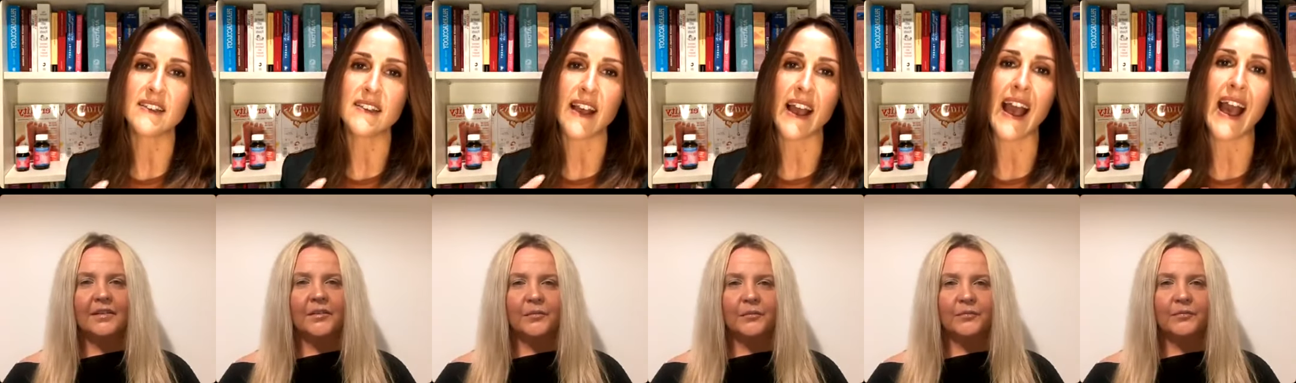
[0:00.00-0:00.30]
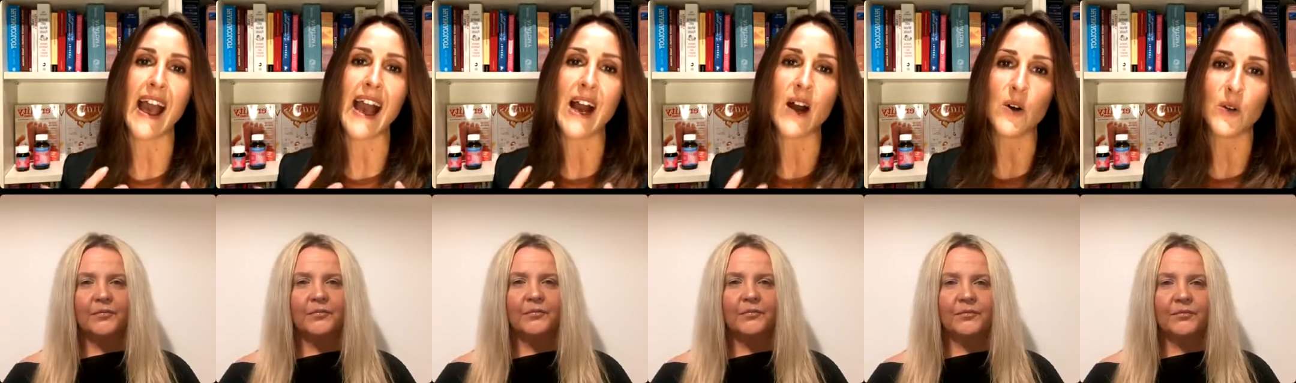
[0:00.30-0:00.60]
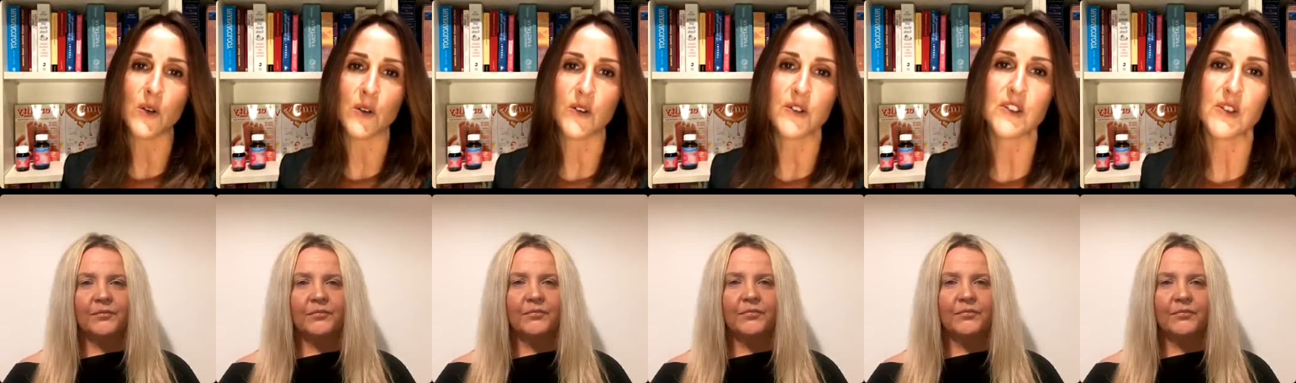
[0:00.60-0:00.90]
Speaker 1: out
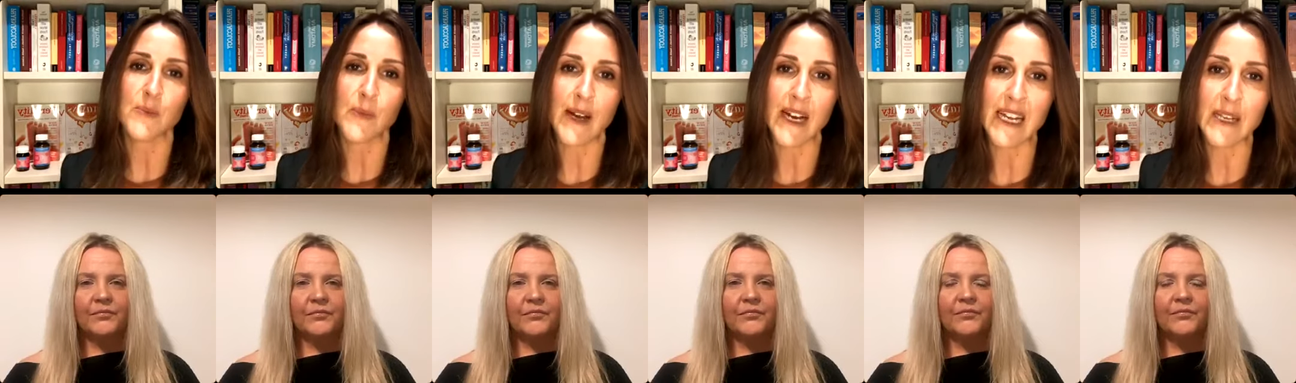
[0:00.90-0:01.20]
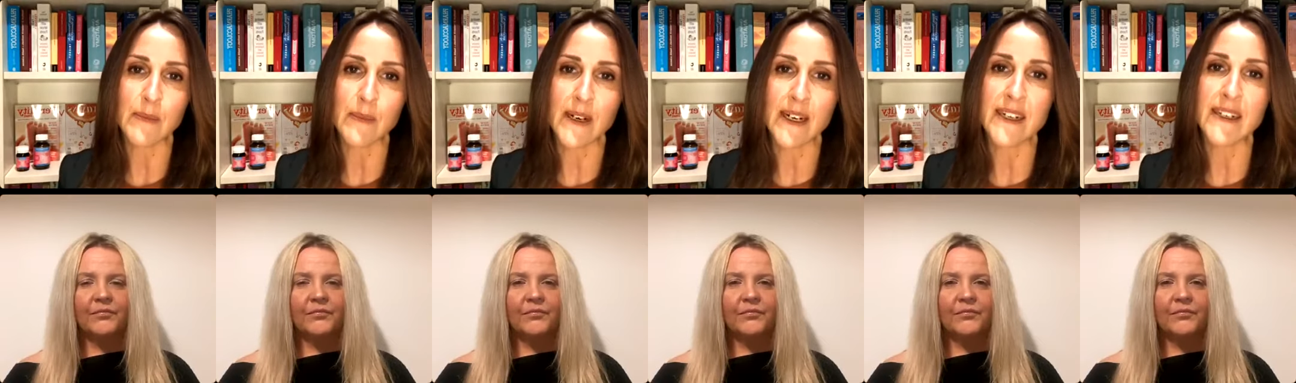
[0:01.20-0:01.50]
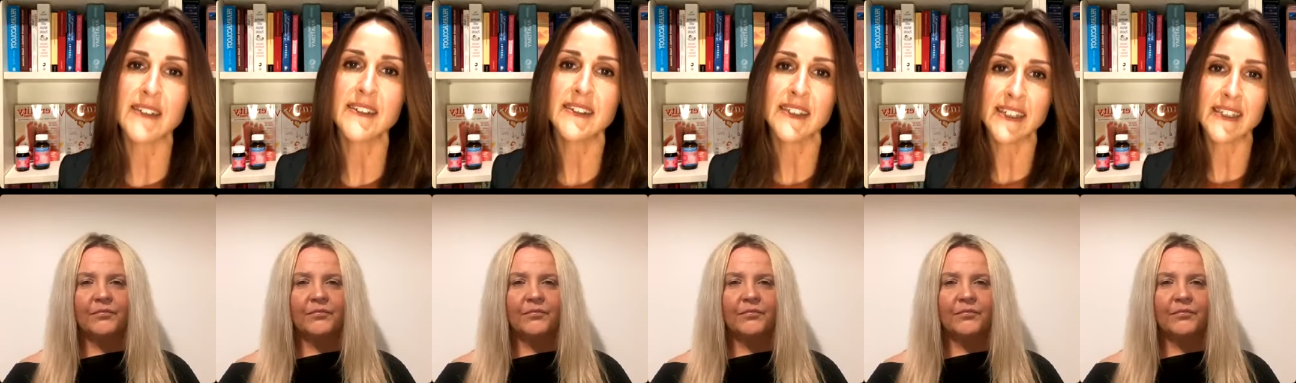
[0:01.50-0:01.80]
onto paper
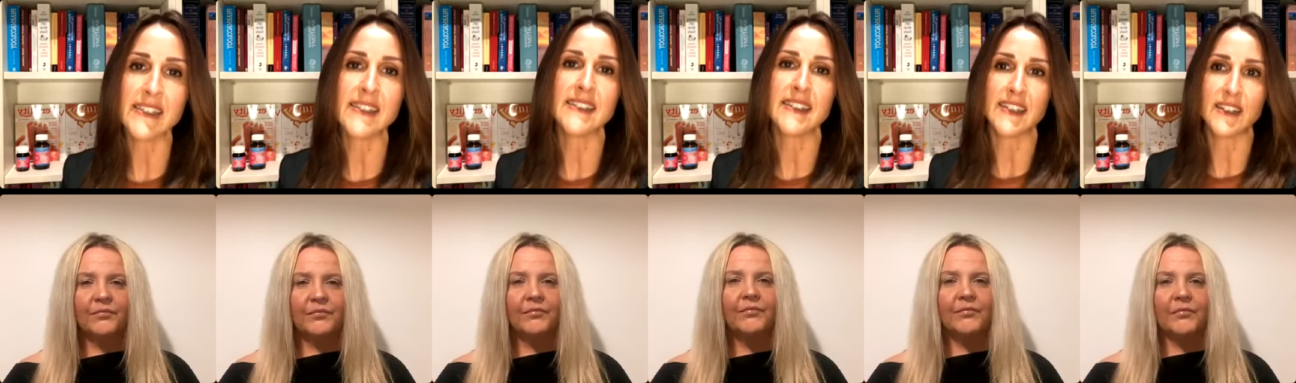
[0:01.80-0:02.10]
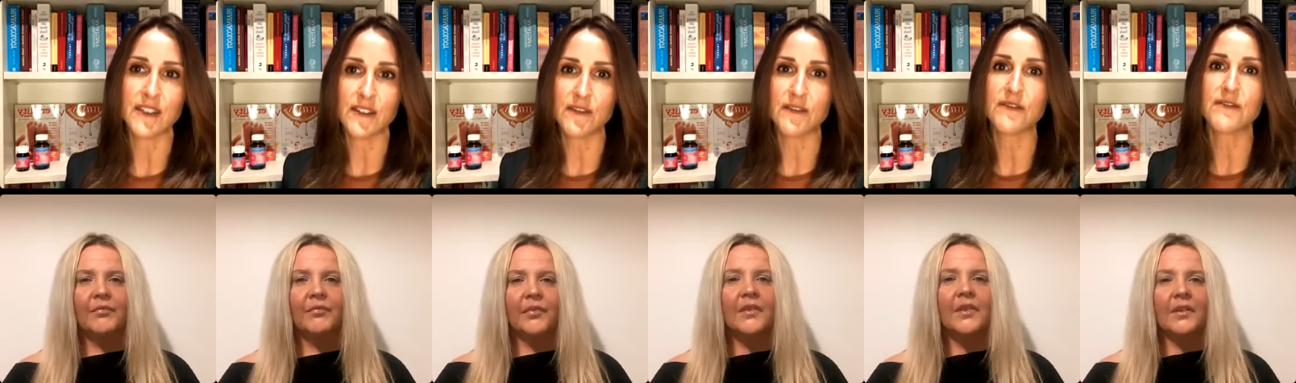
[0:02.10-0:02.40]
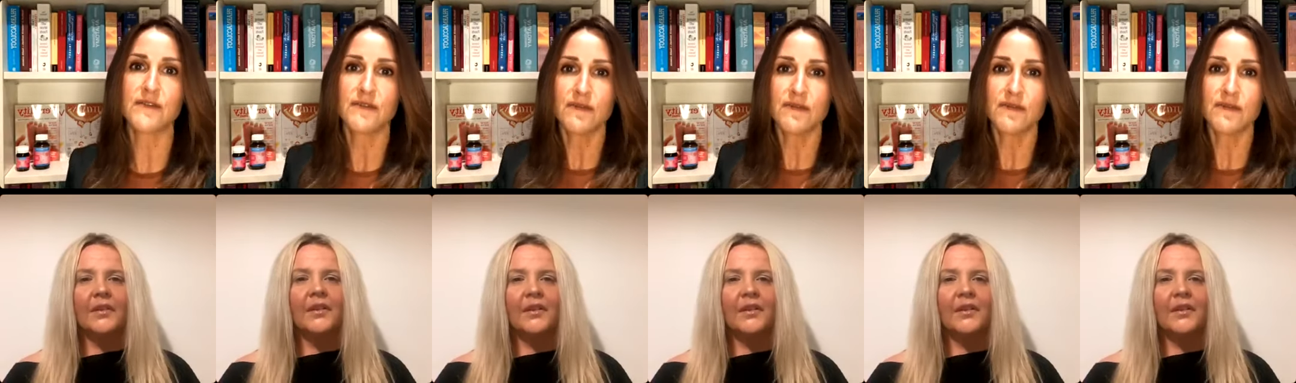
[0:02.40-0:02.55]
instead of